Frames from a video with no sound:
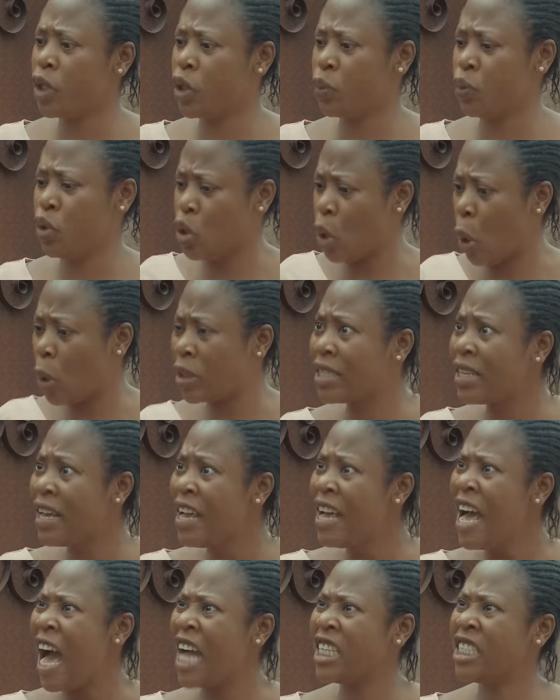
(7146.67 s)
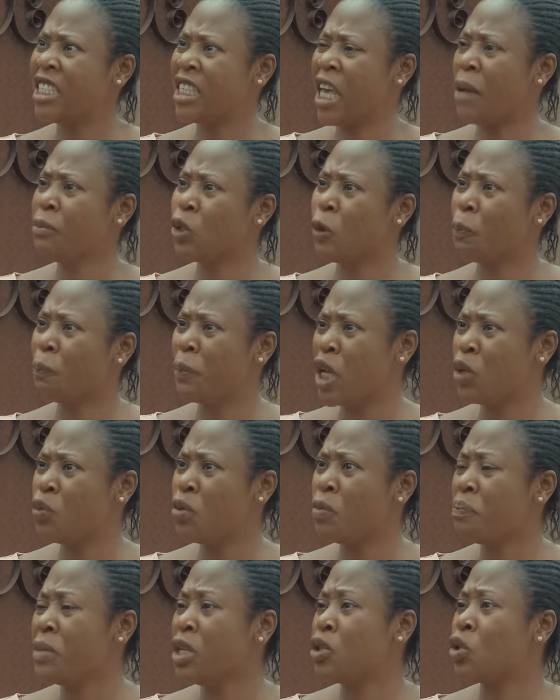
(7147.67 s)
between us and she came to plead
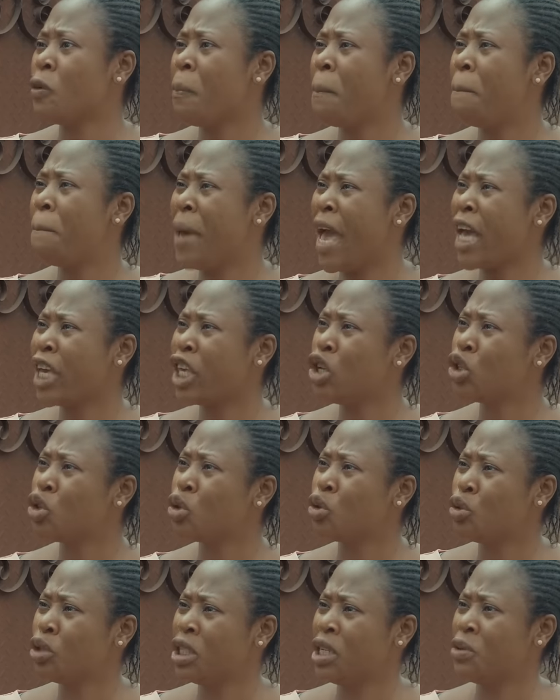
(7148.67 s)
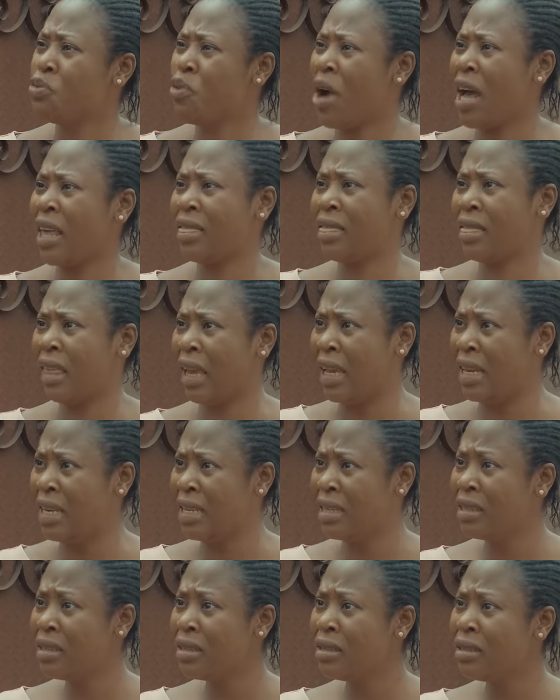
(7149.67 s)
with me to beg you to do the right
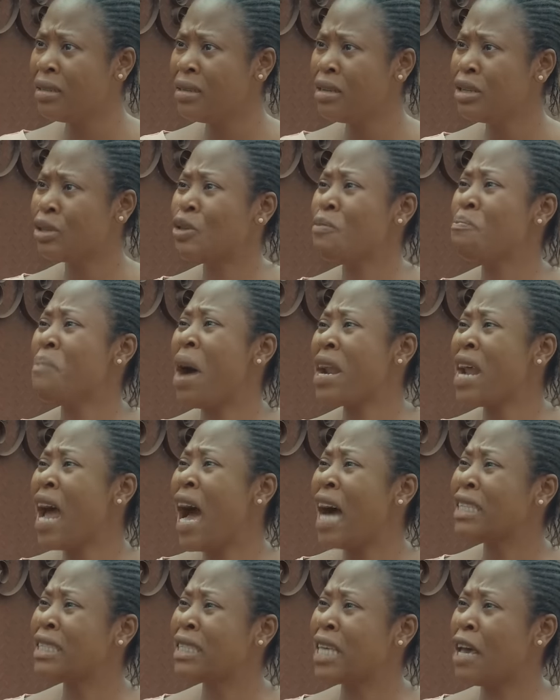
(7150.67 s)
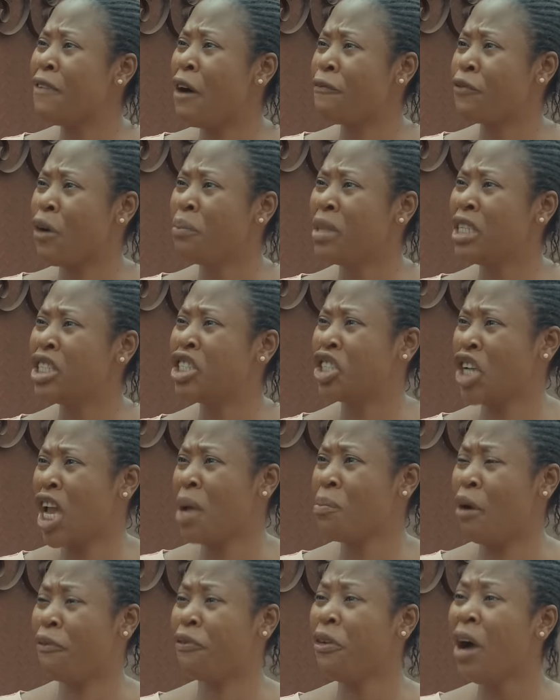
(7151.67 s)
thing. To marry her and save her from the
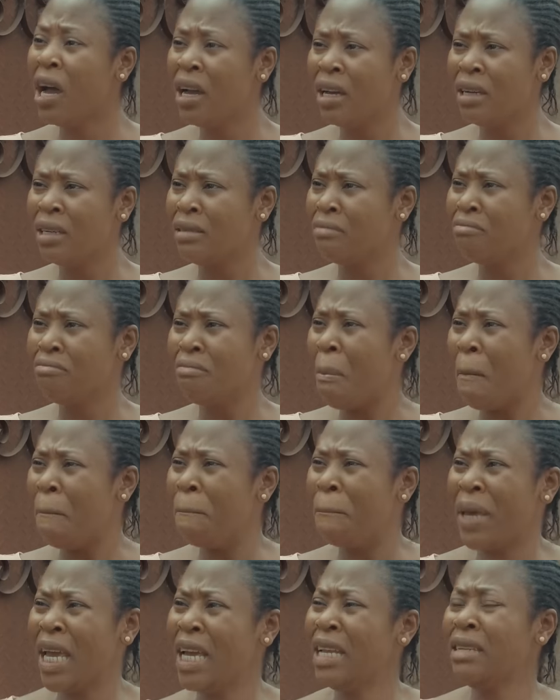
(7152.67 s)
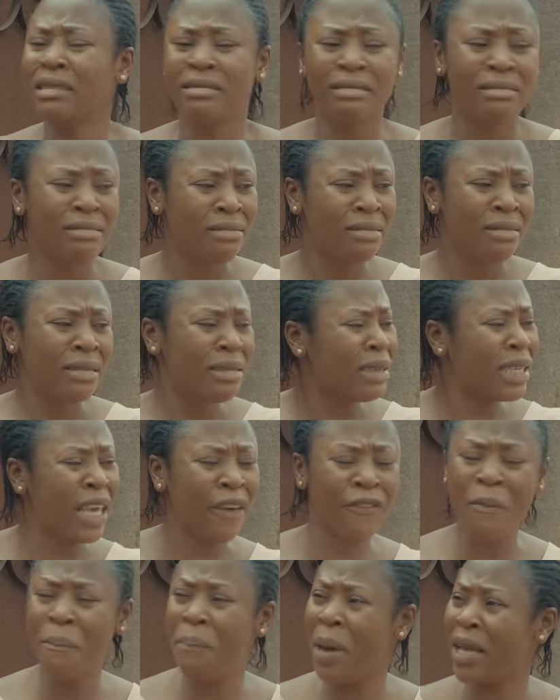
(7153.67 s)
shame of being
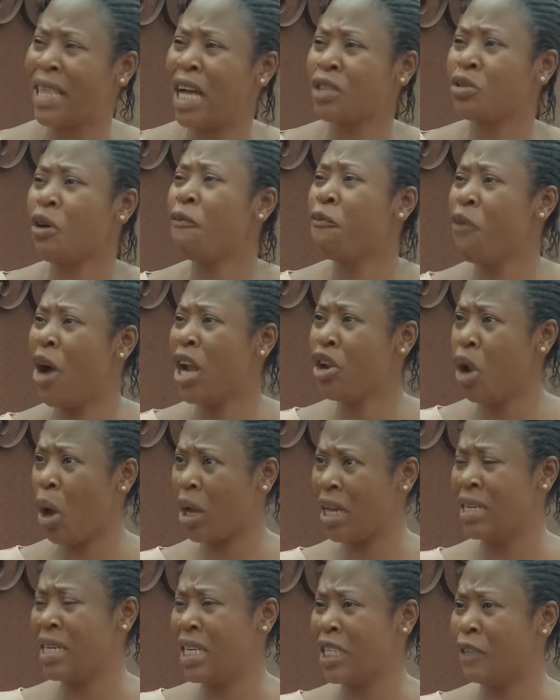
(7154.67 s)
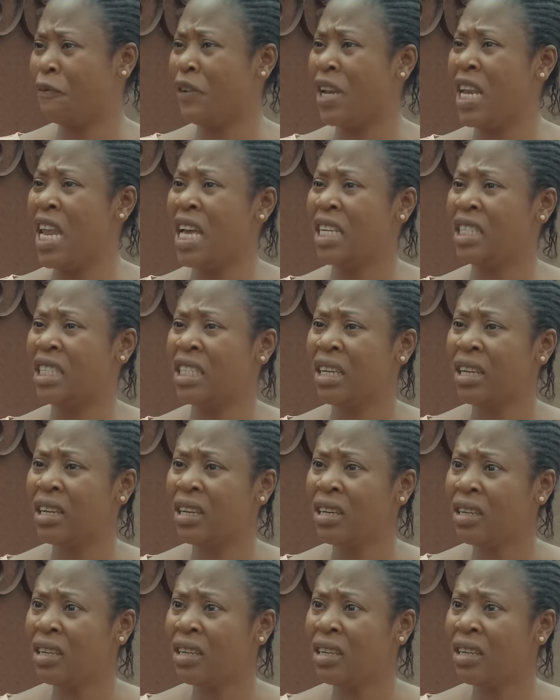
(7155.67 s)
giving birth out of wedlock in this village.